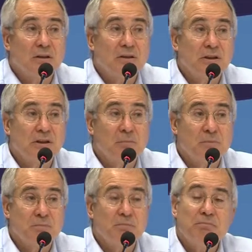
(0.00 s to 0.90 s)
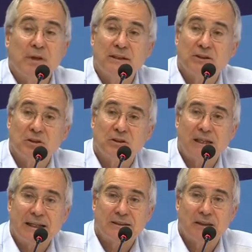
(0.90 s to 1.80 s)
systems based on
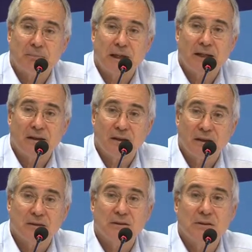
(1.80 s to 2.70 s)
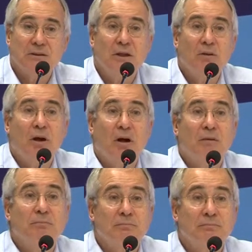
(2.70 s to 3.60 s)
taxing bad things is no
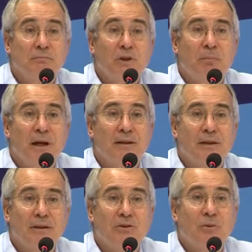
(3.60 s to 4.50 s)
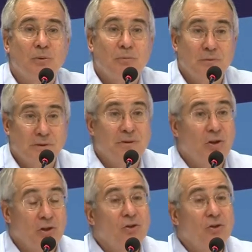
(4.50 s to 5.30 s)
harm, no bad thing at all. It's a very